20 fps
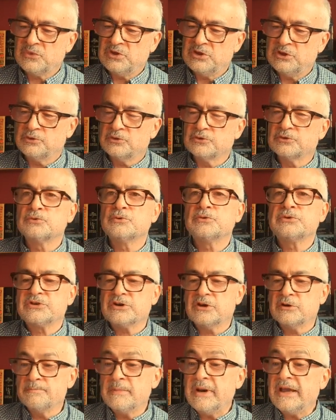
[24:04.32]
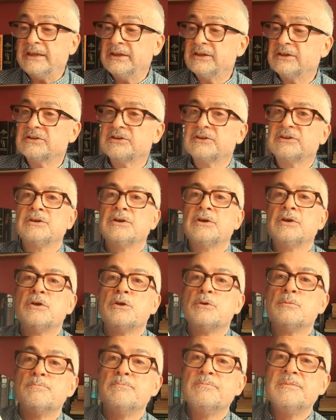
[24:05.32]
you could also make
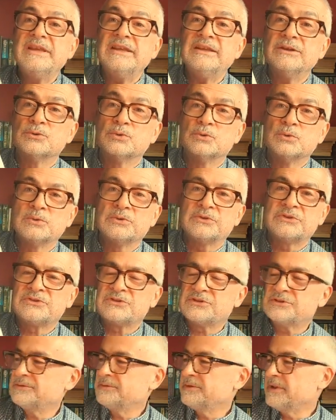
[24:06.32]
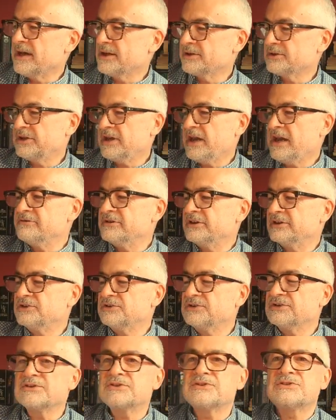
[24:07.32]
meals that
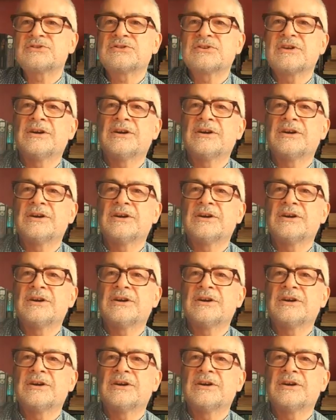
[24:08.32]
characters